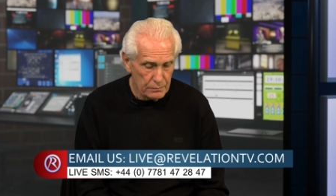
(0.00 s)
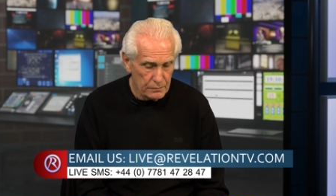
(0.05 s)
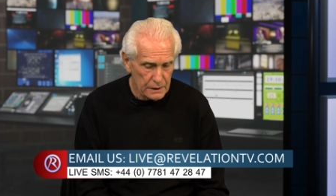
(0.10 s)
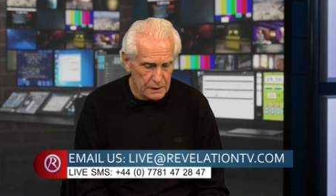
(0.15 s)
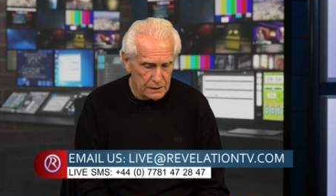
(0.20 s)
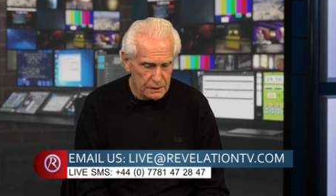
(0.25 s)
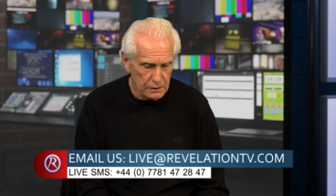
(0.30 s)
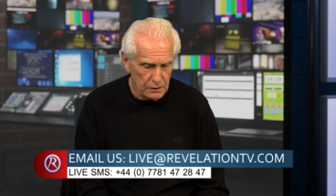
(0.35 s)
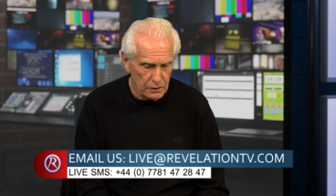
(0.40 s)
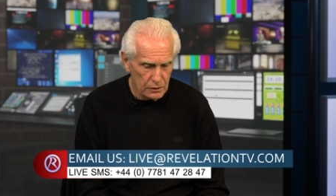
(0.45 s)

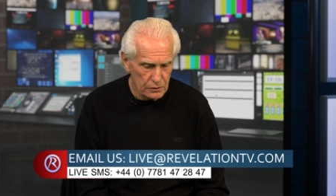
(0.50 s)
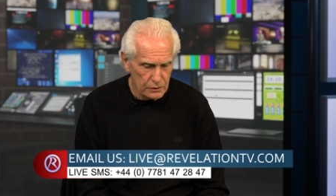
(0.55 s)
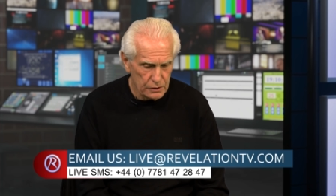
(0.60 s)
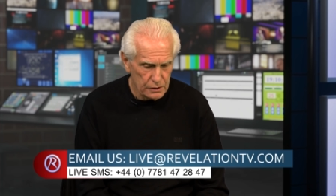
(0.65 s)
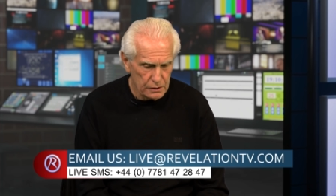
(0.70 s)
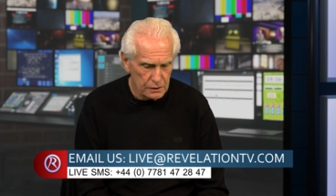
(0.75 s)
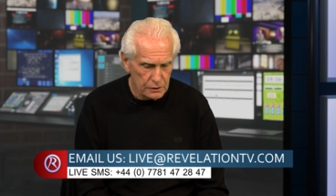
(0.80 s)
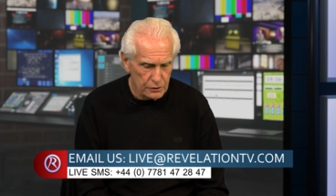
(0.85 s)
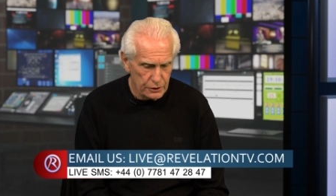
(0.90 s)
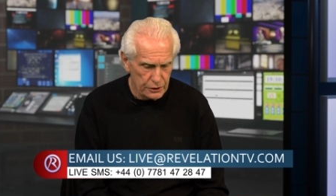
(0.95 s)
It's not
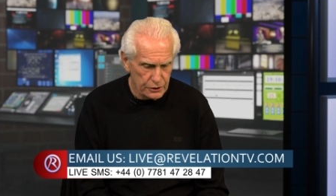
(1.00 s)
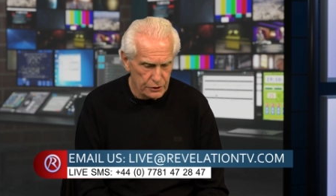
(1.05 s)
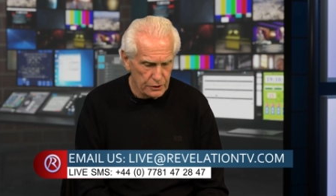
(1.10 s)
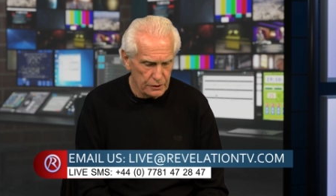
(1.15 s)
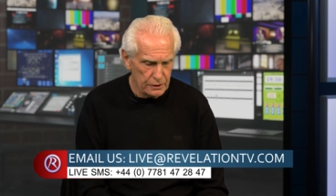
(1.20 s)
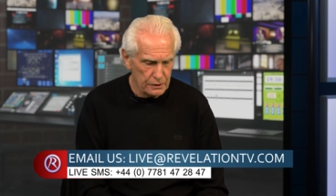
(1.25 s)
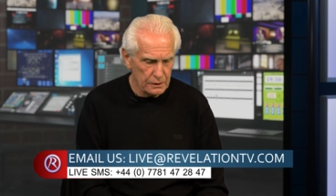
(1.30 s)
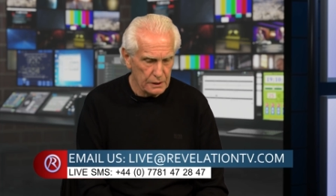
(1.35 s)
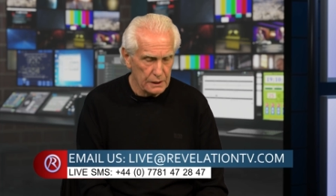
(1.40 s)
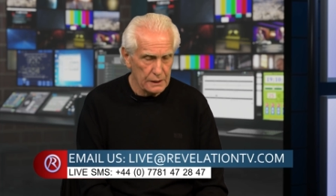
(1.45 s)

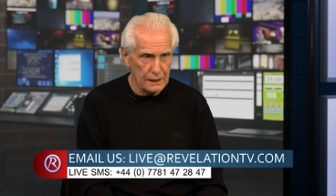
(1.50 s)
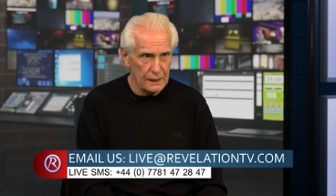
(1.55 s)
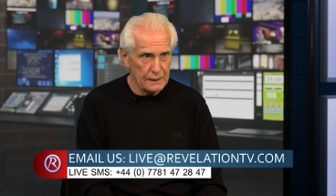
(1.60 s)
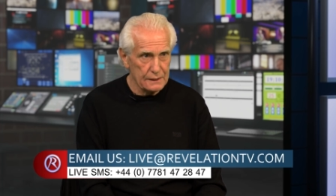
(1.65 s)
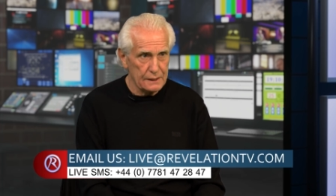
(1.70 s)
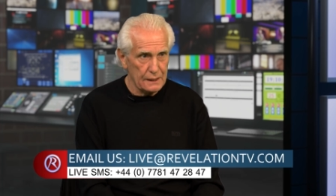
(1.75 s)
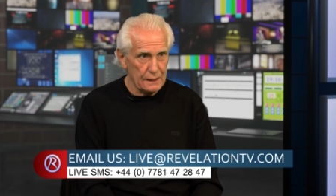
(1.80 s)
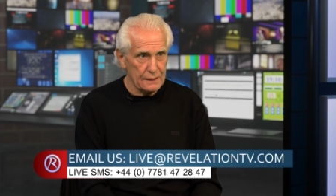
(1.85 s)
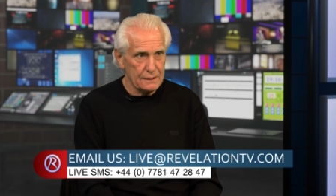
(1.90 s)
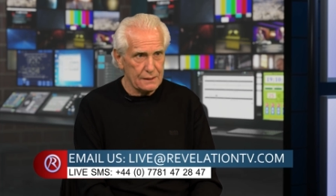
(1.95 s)
Christian in that
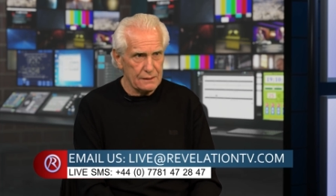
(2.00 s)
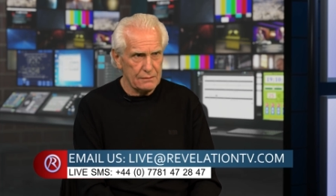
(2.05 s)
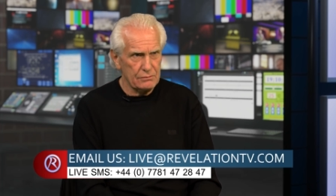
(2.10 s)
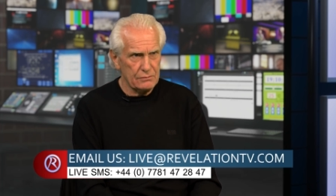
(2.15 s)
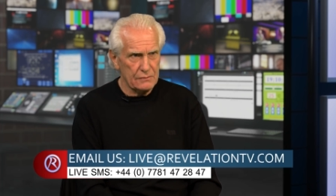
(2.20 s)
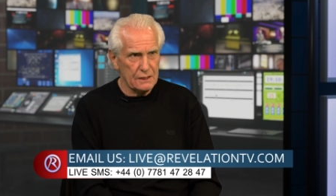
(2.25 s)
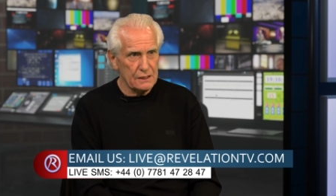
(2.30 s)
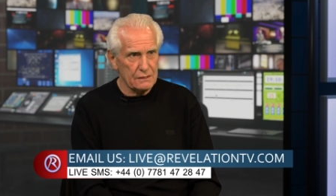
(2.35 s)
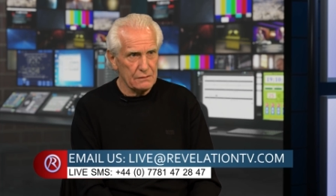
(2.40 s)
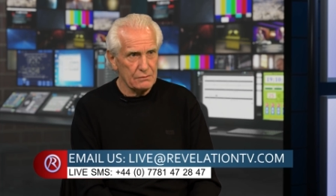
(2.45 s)
sense.
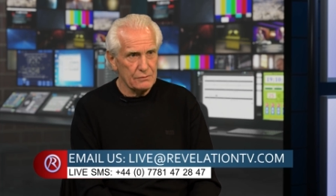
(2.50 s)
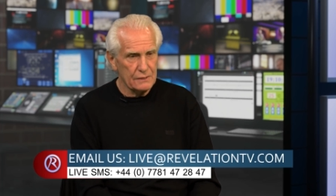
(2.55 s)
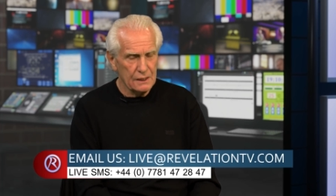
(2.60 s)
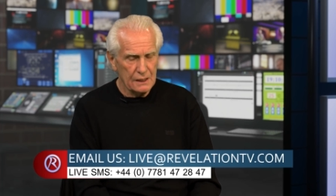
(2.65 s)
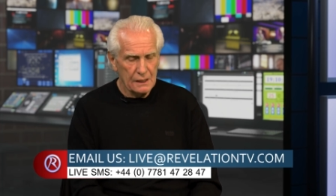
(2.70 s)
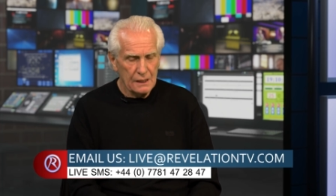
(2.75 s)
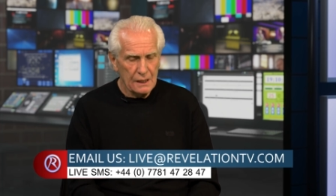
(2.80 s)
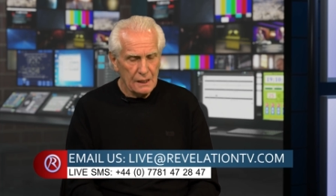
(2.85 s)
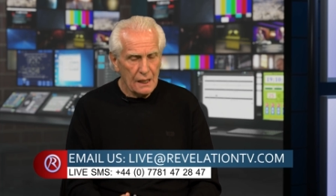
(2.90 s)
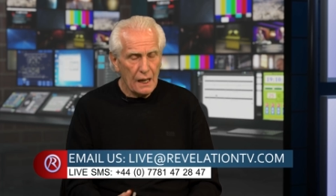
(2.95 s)
Hmm.
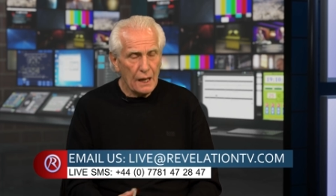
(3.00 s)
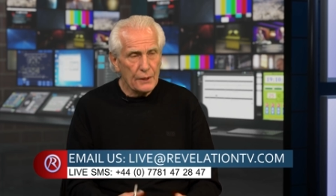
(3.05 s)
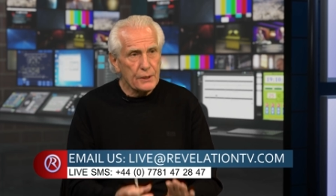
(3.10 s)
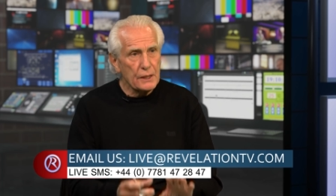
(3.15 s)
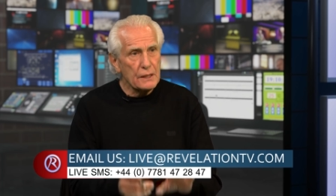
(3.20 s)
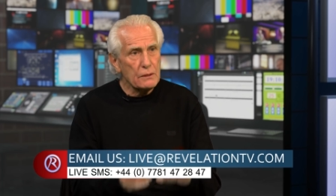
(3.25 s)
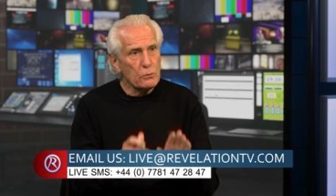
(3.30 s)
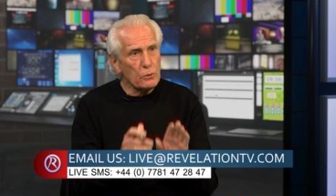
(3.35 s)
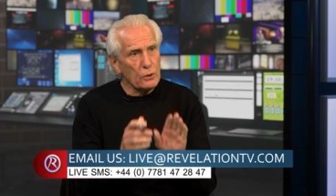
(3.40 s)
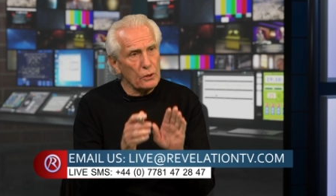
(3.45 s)
I
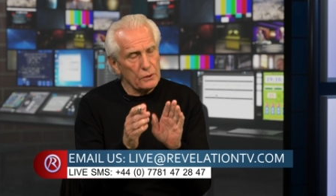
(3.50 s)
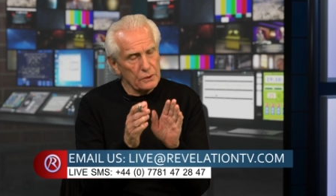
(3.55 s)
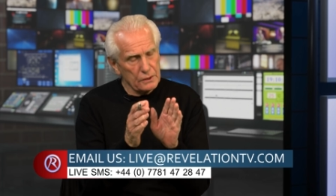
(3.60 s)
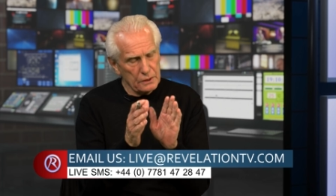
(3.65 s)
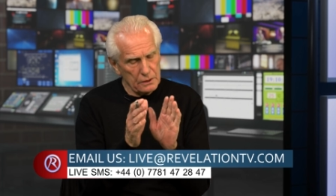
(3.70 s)
think what